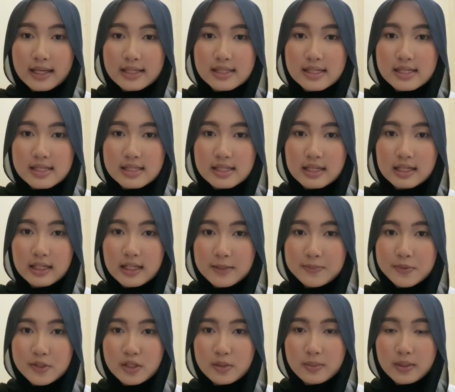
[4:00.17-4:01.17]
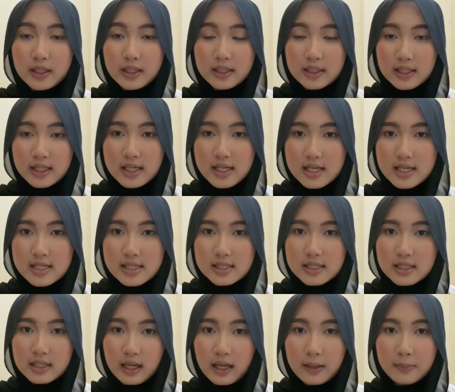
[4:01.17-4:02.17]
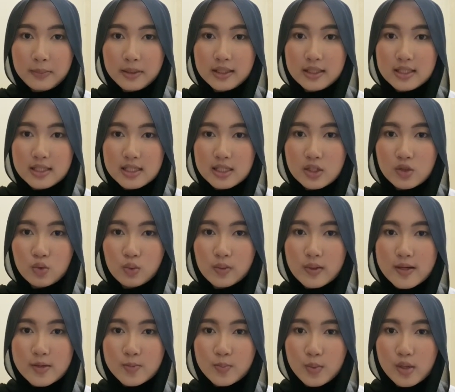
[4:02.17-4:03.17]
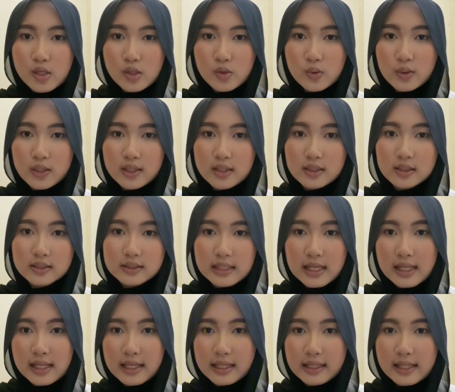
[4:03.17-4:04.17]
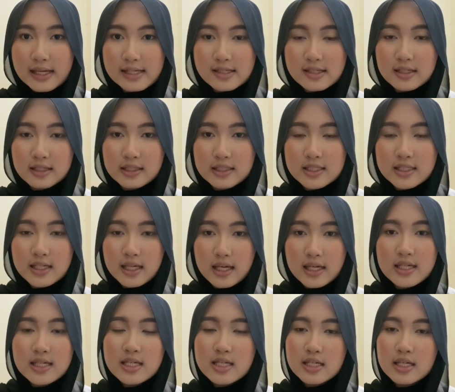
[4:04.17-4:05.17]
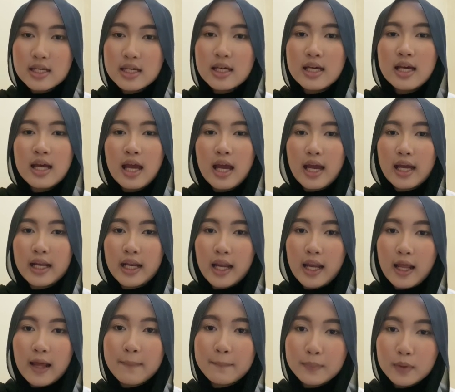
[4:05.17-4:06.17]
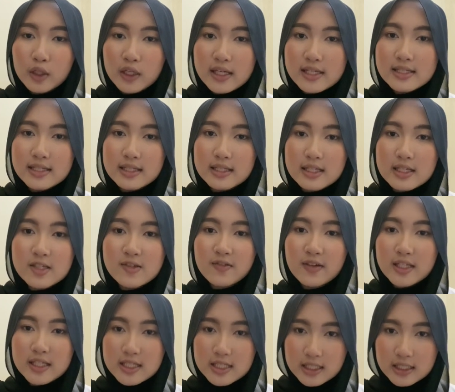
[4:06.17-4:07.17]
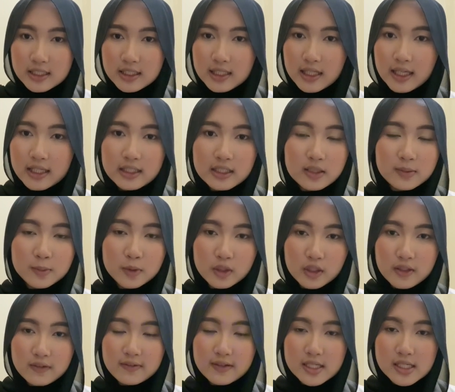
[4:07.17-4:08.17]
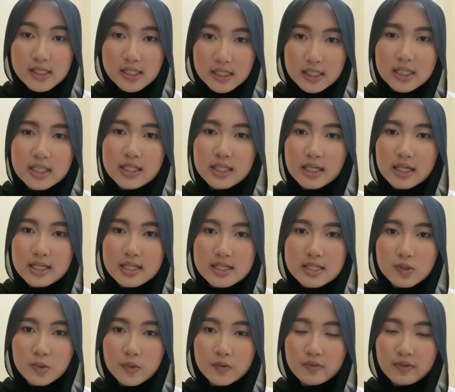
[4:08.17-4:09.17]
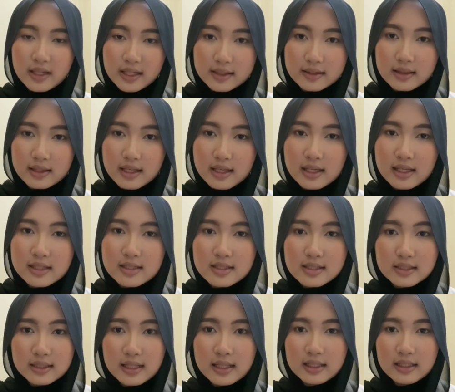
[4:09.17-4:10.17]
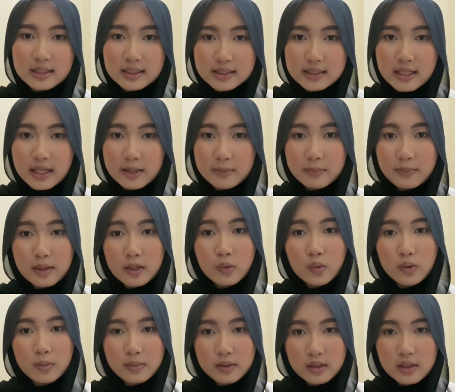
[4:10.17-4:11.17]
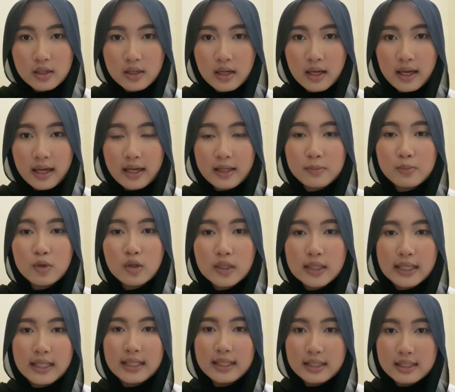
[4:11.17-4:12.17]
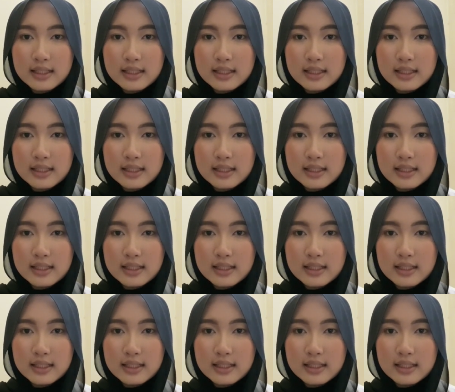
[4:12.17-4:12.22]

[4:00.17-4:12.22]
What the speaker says: is adaptability, is the ability to respond to internal and external change. And then employee satisfaction and motivation, it is reflecting internal health and moral.